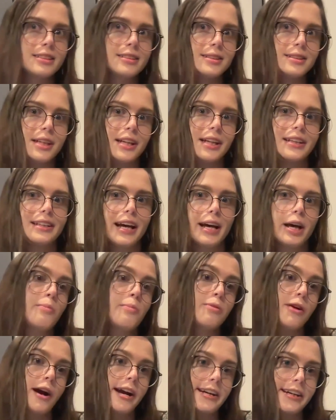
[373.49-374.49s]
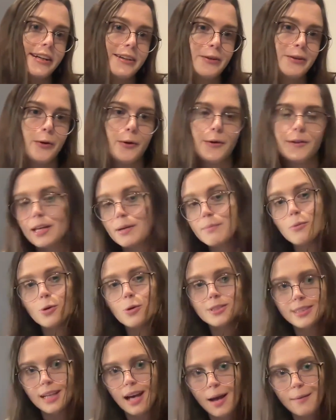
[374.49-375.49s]
need like a break or need more
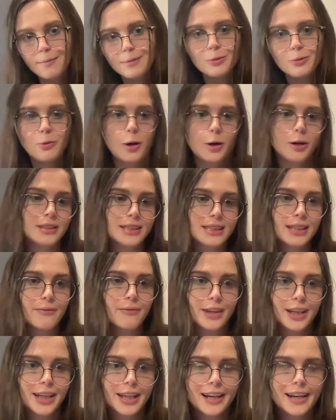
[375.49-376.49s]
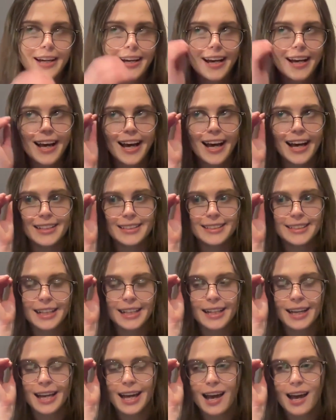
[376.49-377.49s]
time to work on something, I was
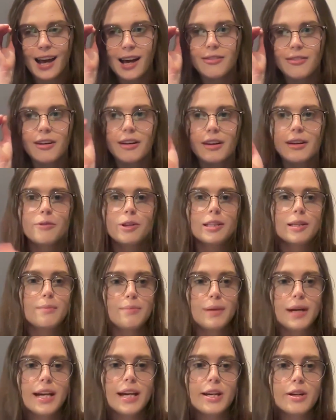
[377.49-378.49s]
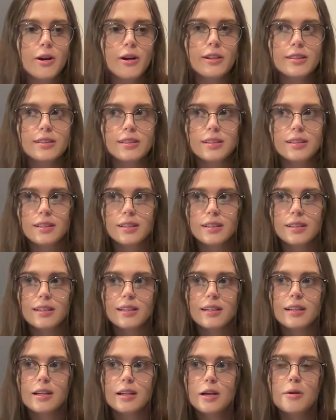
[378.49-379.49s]
like I find I'm really big on
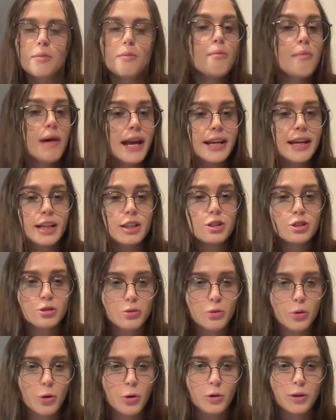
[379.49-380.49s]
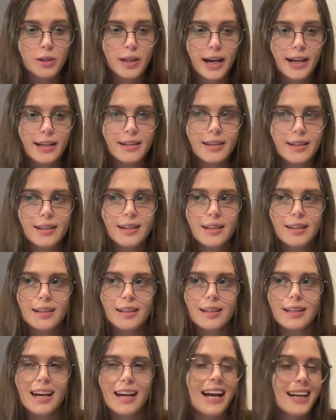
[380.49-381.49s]
making sure that I
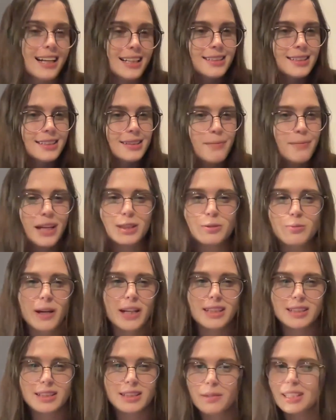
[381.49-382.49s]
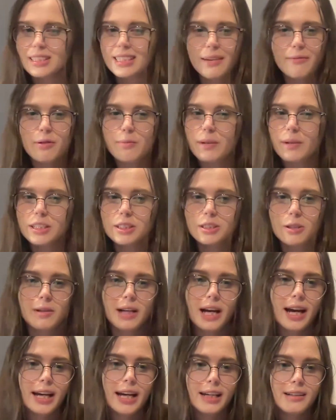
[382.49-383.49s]
guess the best way to sum it is everybody's
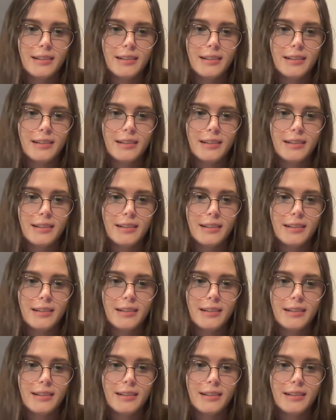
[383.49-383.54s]
okay.